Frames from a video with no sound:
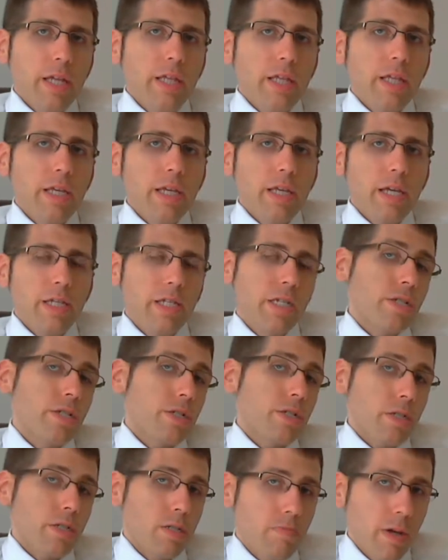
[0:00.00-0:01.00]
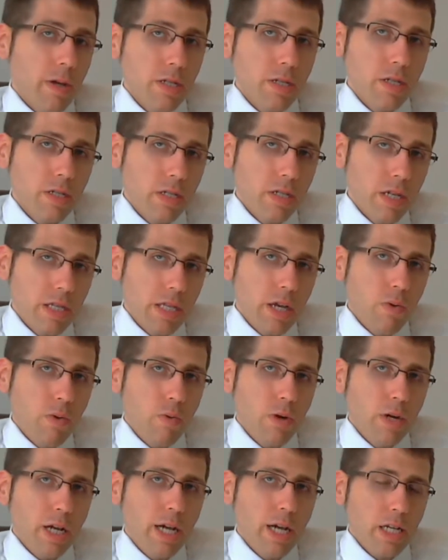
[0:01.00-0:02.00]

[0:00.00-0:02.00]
the additional expenses that they were not